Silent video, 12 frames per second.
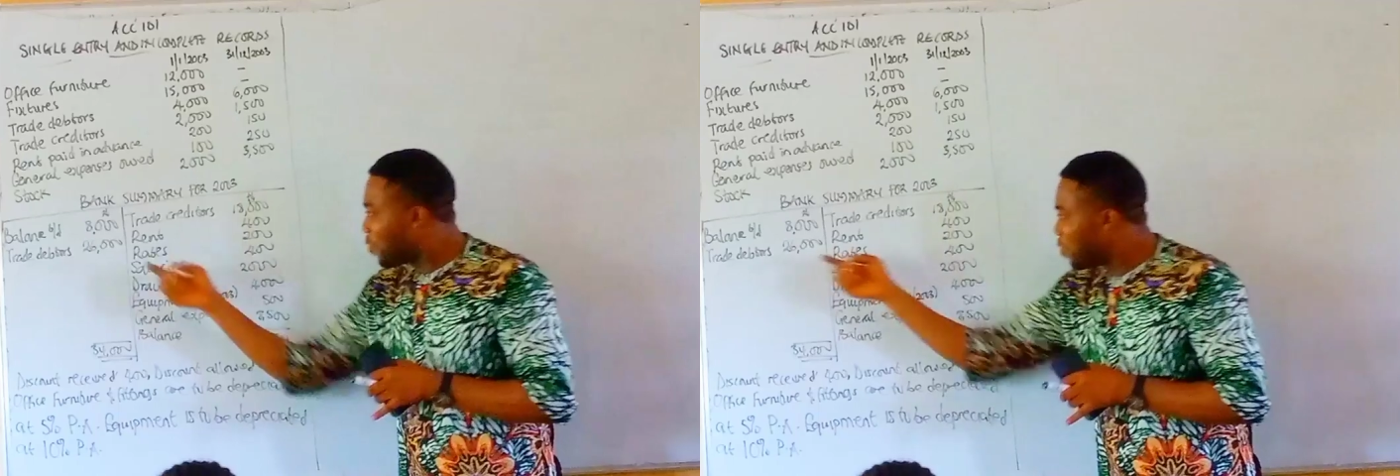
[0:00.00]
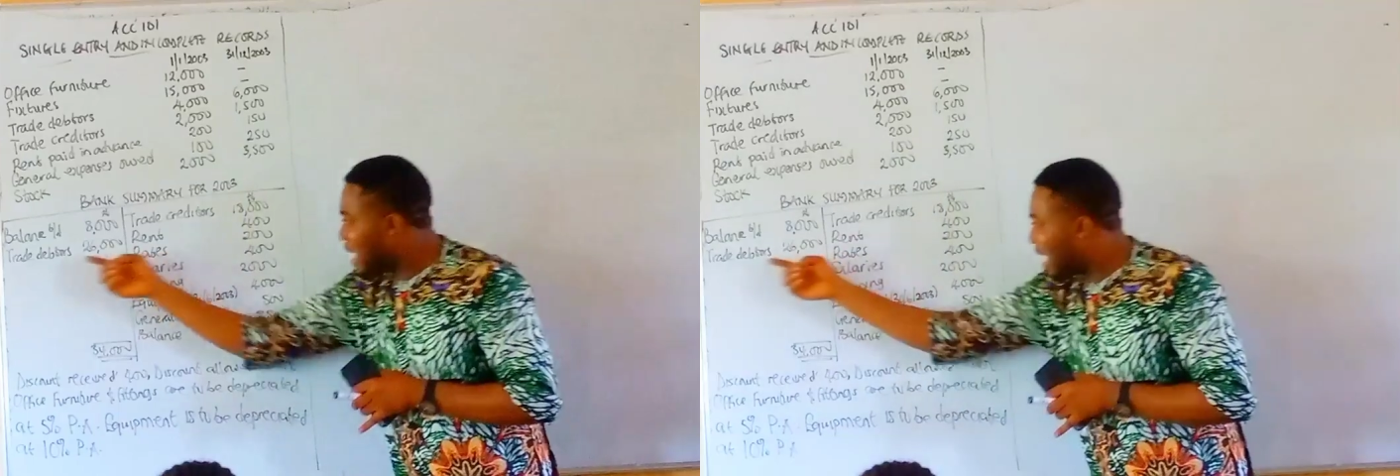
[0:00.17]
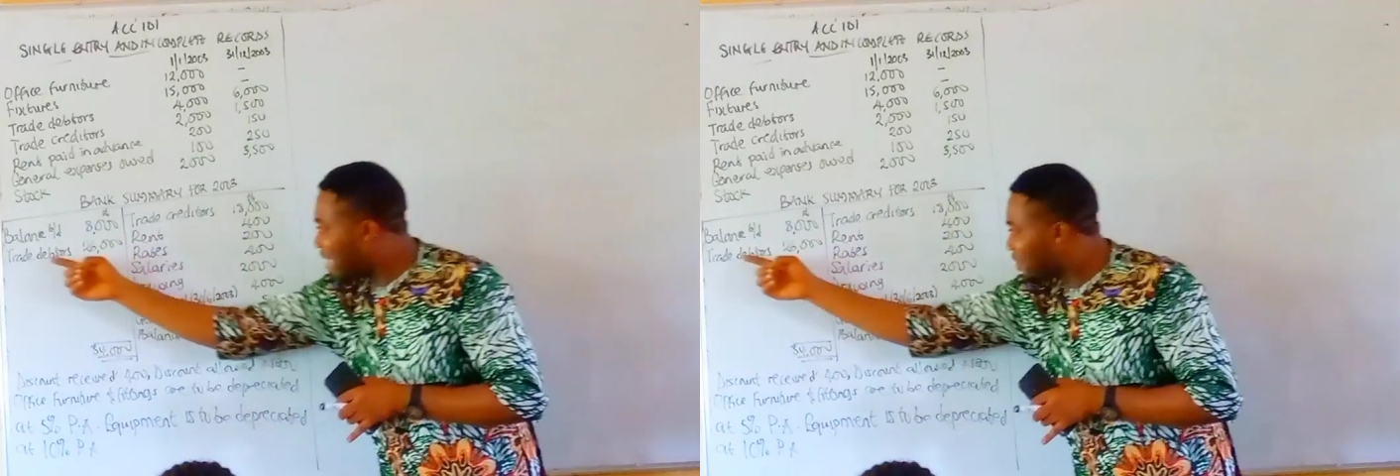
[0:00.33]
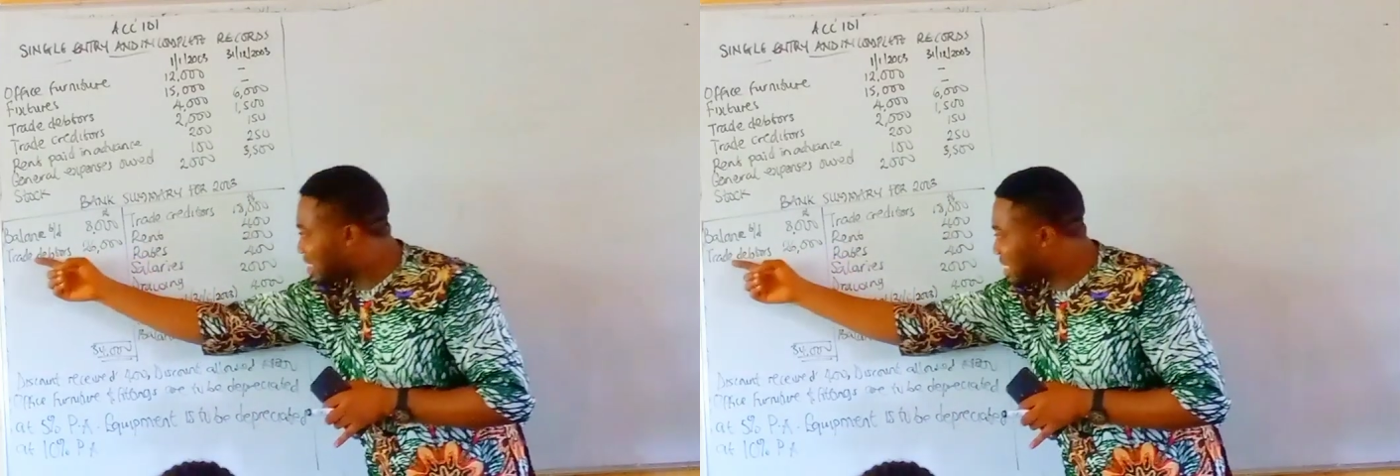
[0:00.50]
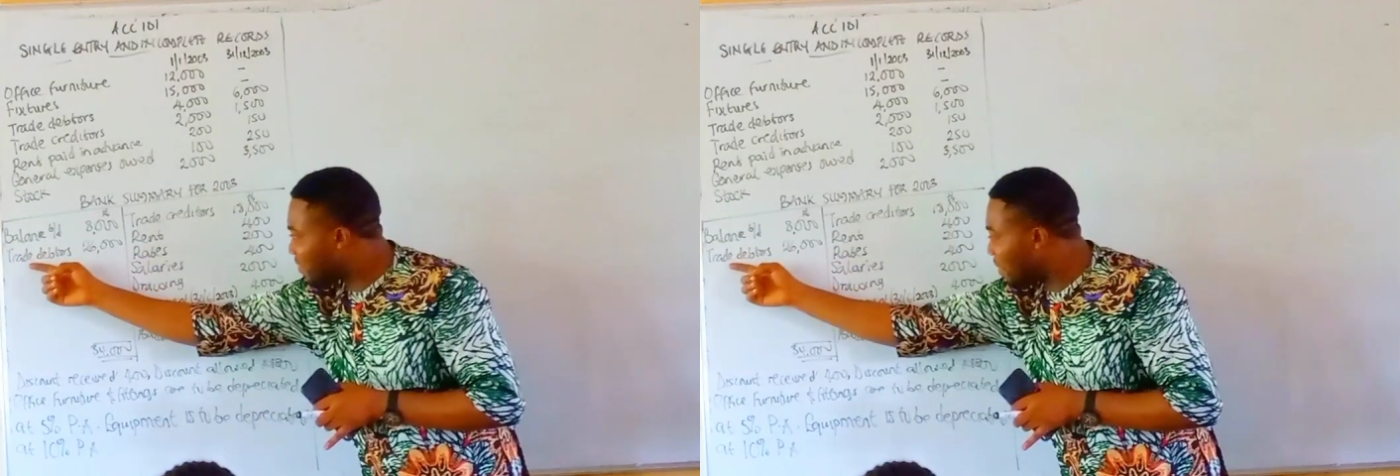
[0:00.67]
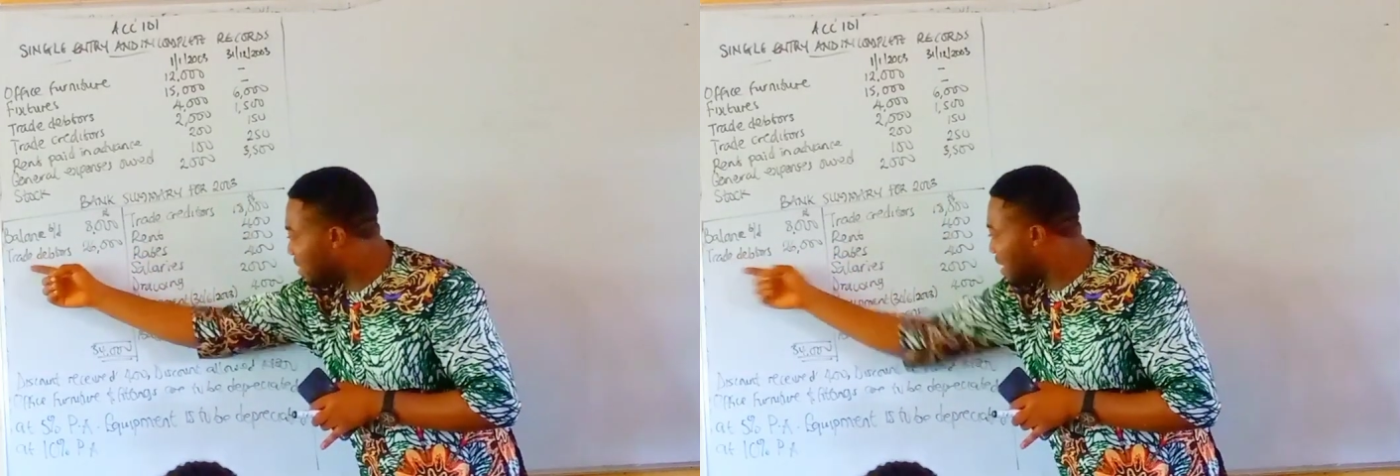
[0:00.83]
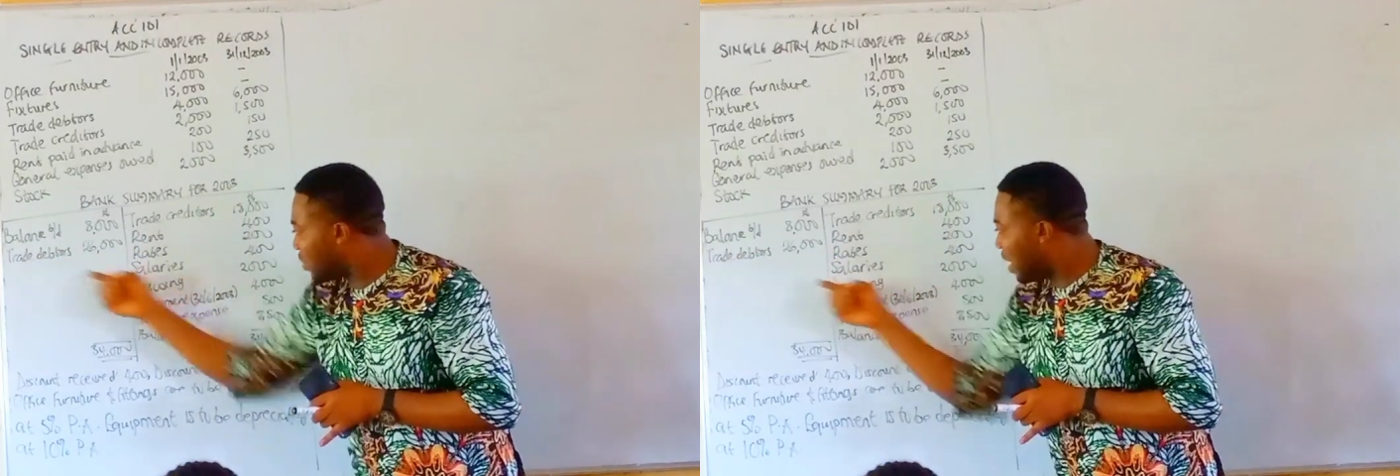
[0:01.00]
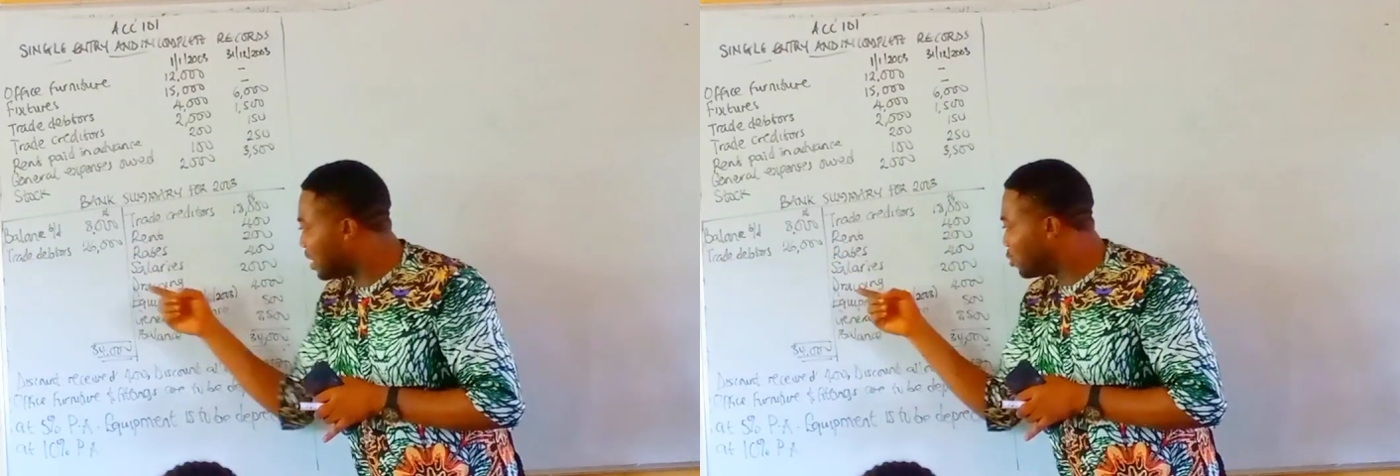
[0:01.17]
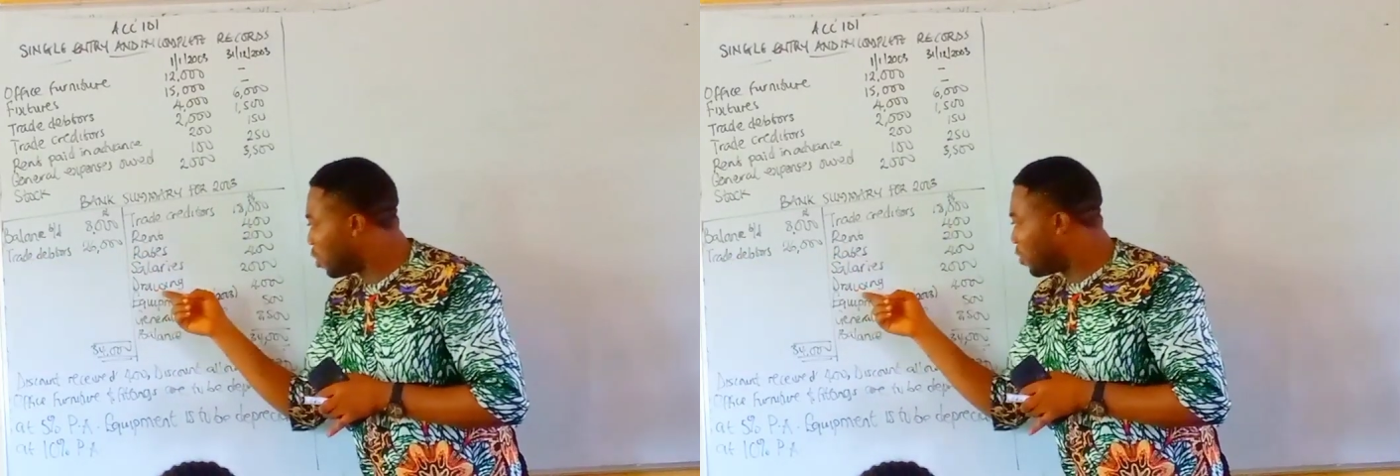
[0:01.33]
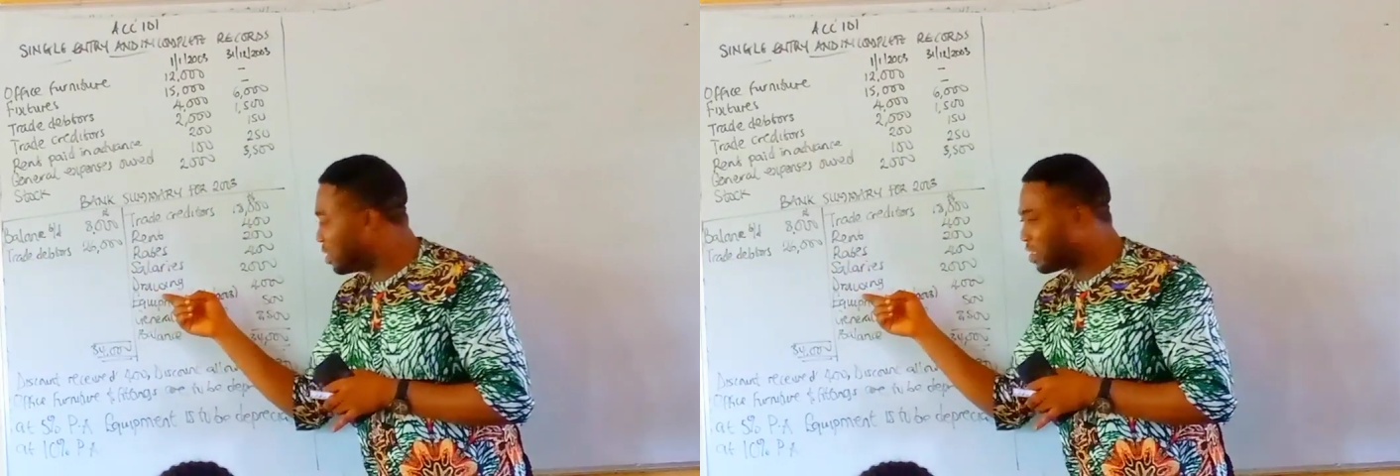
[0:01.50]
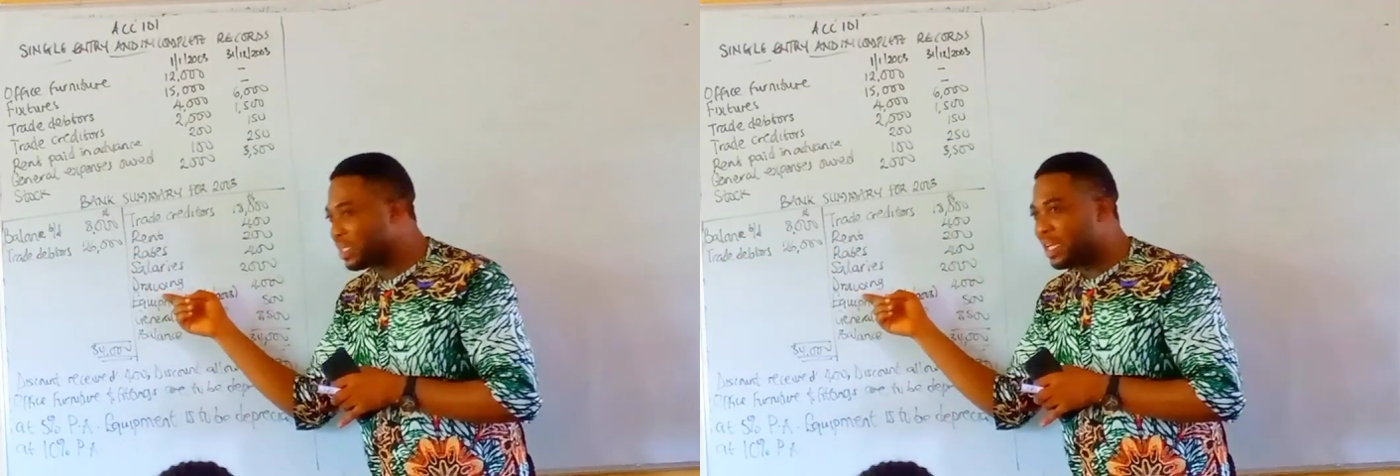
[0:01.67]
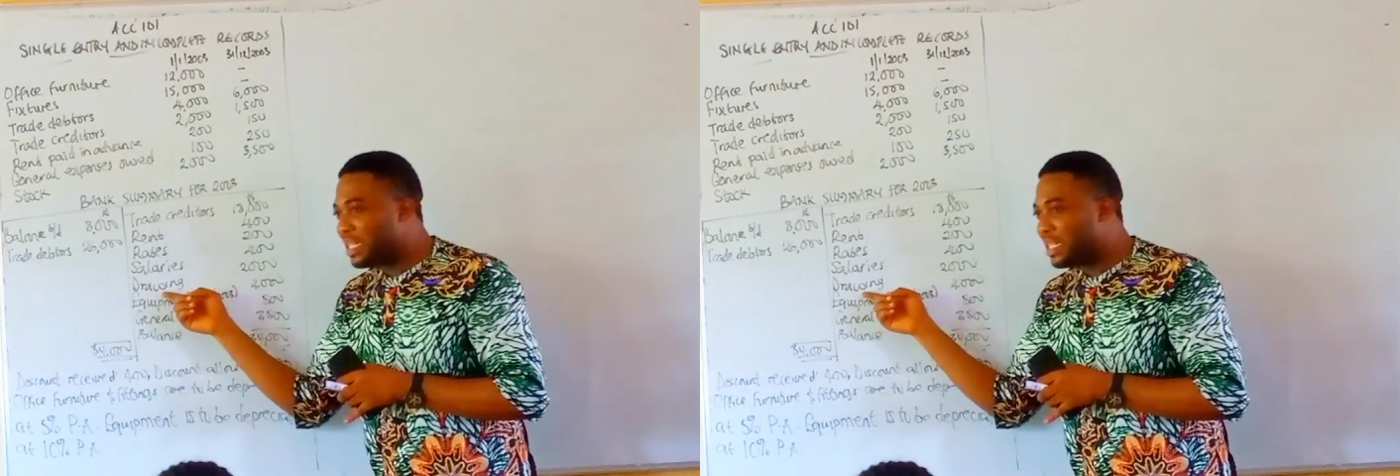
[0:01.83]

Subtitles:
you now have the receipt from debtor and the drawings,